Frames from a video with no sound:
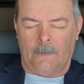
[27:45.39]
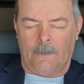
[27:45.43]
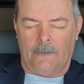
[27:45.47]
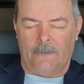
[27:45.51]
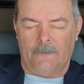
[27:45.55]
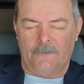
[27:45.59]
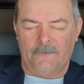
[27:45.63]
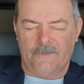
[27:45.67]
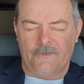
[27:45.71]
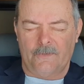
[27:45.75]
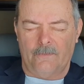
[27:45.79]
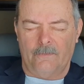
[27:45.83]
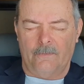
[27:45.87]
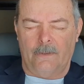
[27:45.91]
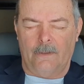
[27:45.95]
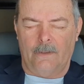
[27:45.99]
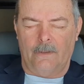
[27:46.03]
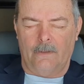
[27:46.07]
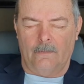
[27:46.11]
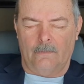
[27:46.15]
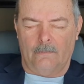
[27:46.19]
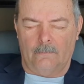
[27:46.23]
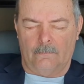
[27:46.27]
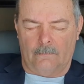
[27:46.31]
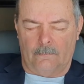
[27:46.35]

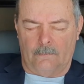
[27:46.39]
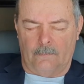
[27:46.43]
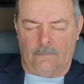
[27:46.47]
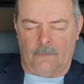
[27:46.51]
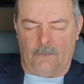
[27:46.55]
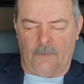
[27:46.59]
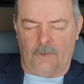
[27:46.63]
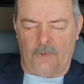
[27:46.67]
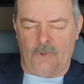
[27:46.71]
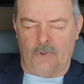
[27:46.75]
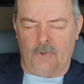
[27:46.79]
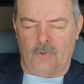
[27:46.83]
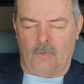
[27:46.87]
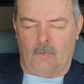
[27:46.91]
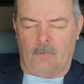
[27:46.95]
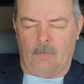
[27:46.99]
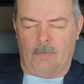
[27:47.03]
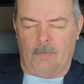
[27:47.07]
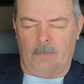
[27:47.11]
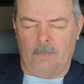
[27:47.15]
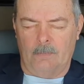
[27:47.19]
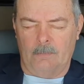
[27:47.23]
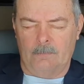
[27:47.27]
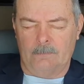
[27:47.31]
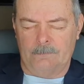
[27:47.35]
concerning
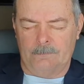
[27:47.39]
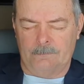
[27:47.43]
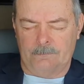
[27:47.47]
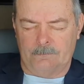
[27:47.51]
your